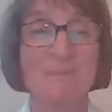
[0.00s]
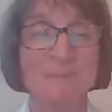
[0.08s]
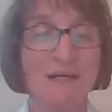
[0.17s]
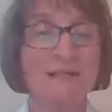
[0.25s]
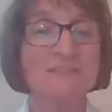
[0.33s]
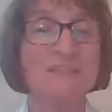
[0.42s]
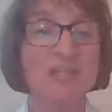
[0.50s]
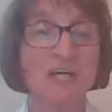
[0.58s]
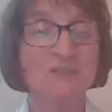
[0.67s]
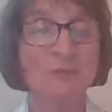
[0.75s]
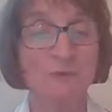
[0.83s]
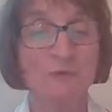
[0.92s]
Mark's
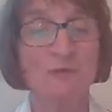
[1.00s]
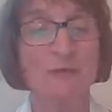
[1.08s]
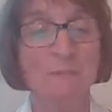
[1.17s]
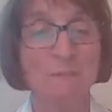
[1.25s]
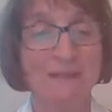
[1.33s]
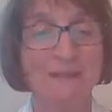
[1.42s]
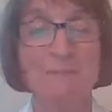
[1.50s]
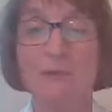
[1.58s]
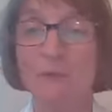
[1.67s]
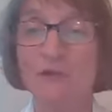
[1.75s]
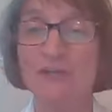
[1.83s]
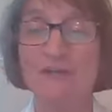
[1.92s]
gospel make
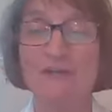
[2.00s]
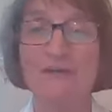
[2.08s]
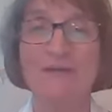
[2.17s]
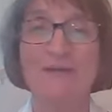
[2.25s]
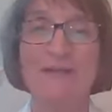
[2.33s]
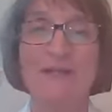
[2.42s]
me wonder,